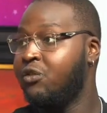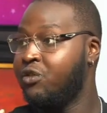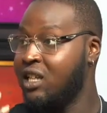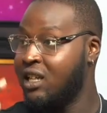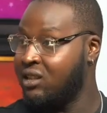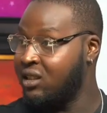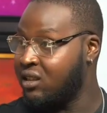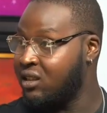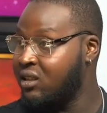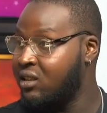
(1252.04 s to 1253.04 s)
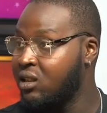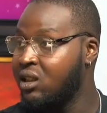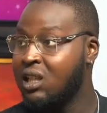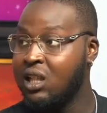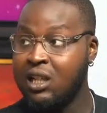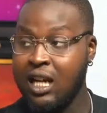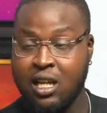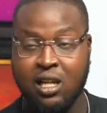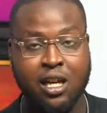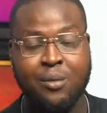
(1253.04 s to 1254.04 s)
if he exists, he
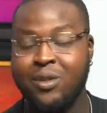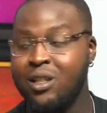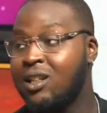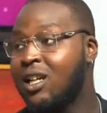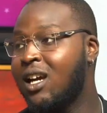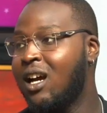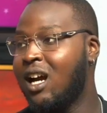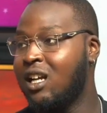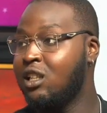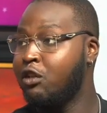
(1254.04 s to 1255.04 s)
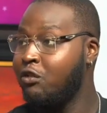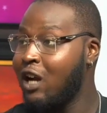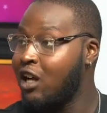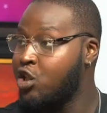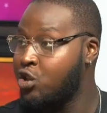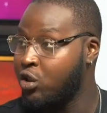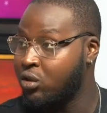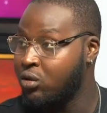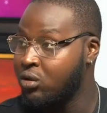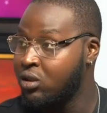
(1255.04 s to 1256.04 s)
can hear me. And if
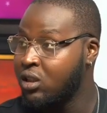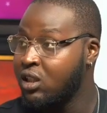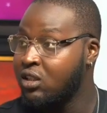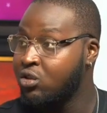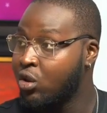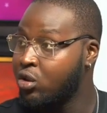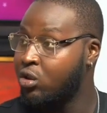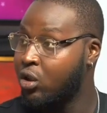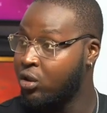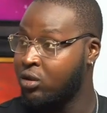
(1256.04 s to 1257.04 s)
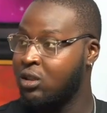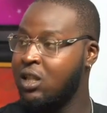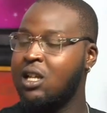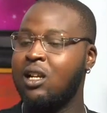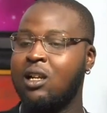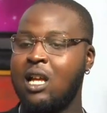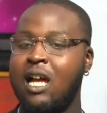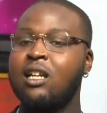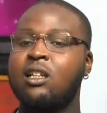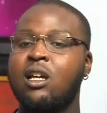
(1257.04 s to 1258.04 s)
action is not done,
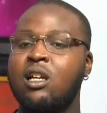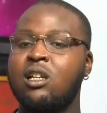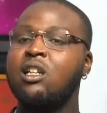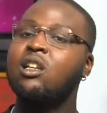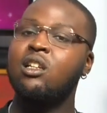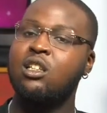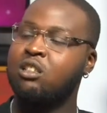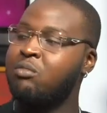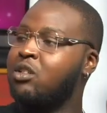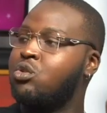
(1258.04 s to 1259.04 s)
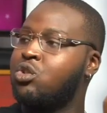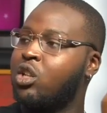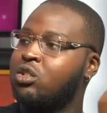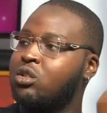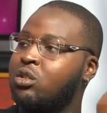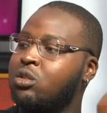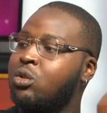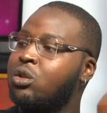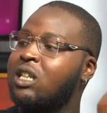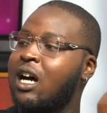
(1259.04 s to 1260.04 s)
like, it's meant to just
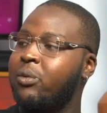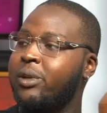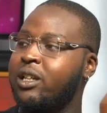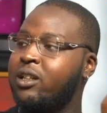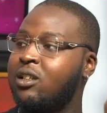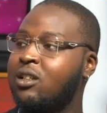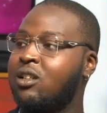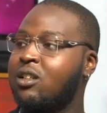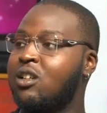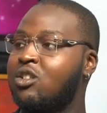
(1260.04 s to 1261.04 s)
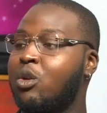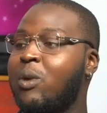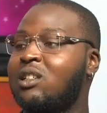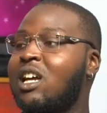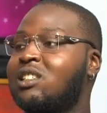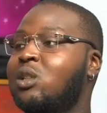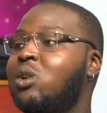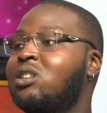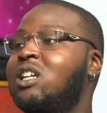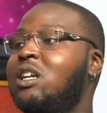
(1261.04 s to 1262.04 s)
go that way. No matter as they
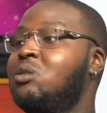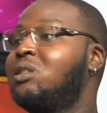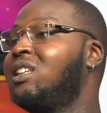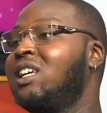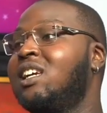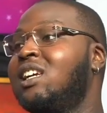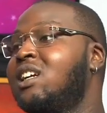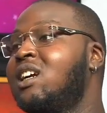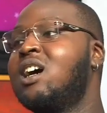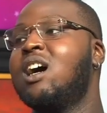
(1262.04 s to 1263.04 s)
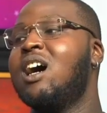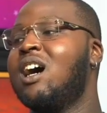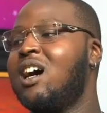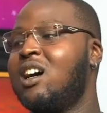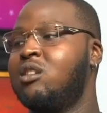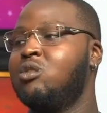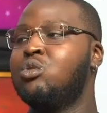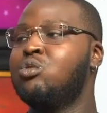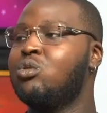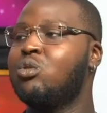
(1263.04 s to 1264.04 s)
want to tell you, say, ah, you
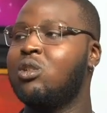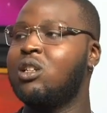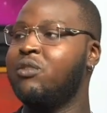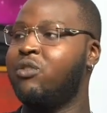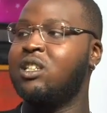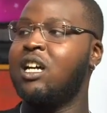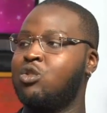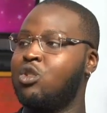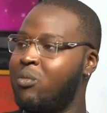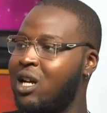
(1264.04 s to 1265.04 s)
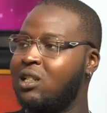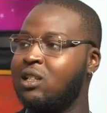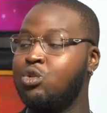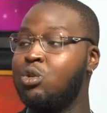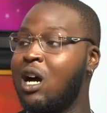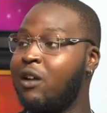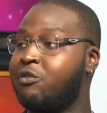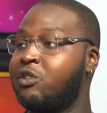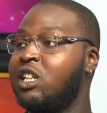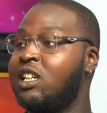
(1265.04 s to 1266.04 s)
no go grieve for Normally, you
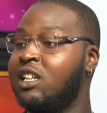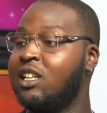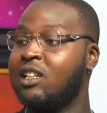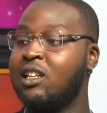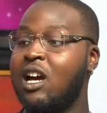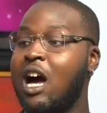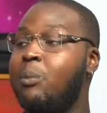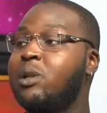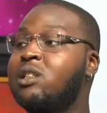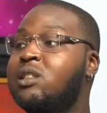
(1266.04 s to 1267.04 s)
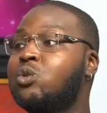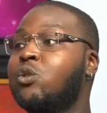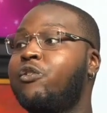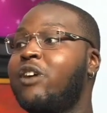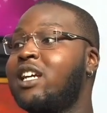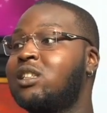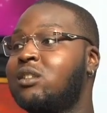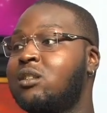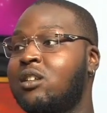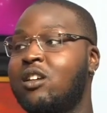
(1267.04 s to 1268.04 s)
have the ability to fight
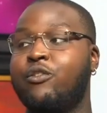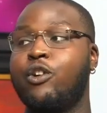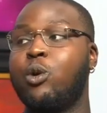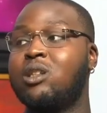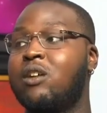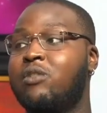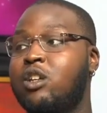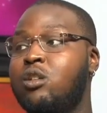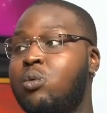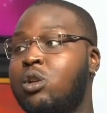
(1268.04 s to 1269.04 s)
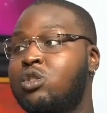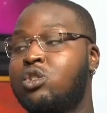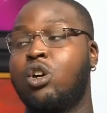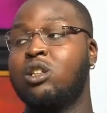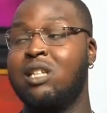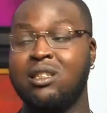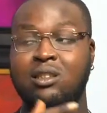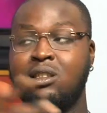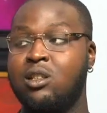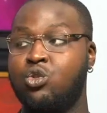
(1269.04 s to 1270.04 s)
for whatever you want your
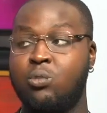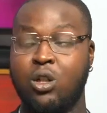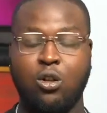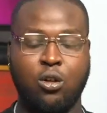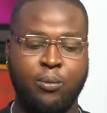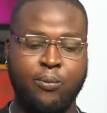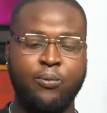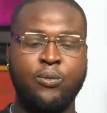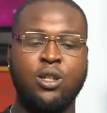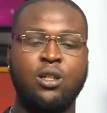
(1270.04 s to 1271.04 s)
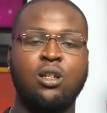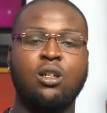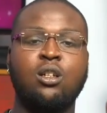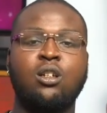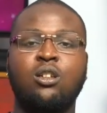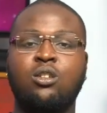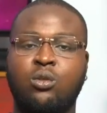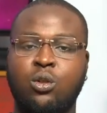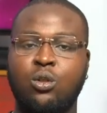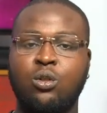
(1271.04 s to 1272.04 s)
destiny to become.
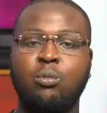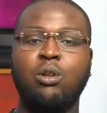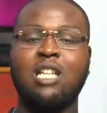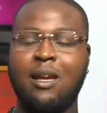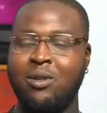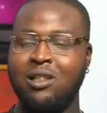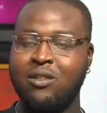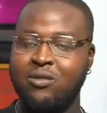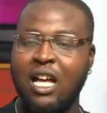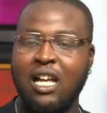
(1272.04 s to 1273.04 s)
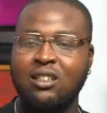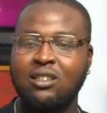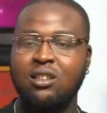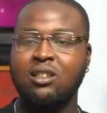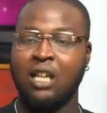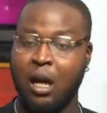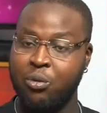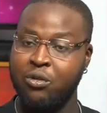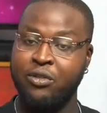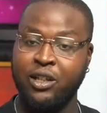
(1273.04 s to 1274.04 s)
So, but I believe that it
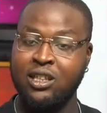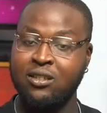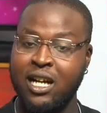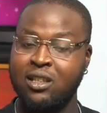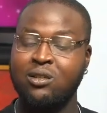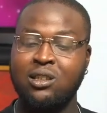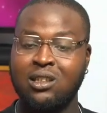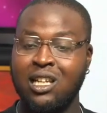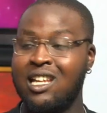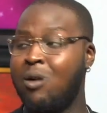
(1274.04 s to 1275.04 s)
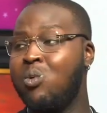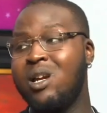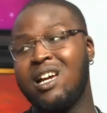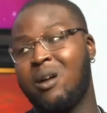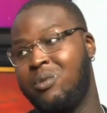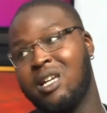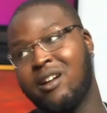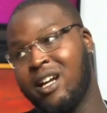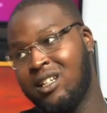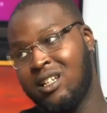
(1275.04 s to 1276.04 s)
happened for the right reason, and I'm way
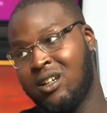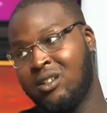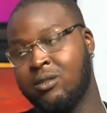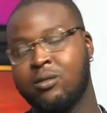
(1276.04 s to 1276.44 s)
happier right now.